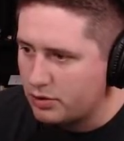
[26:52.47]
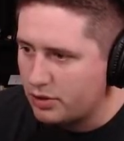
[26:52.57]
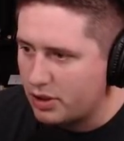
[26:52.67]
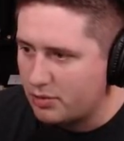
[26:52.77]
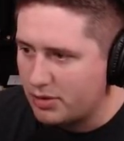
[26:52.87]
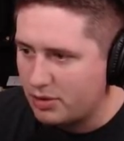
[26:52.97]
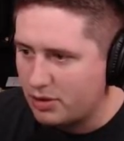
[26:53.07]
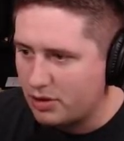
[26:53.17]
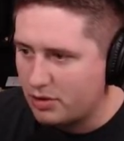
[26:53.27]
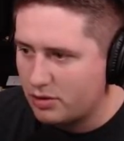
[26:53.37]
Is there an item
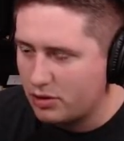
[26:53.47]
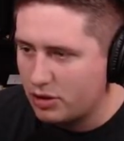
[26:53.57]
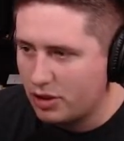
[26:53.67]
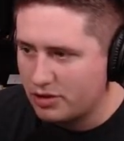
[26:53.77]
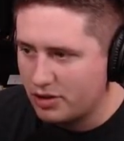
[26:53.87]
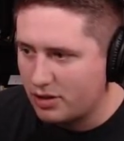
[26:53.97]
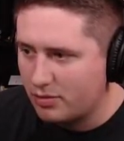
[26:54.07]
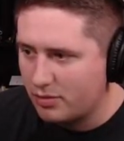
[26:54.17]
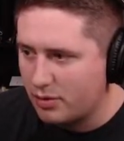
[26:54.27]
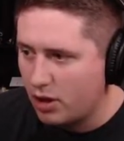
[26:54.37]
down here? No, there's an
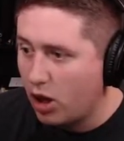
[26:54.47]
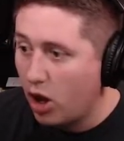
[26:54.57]
item.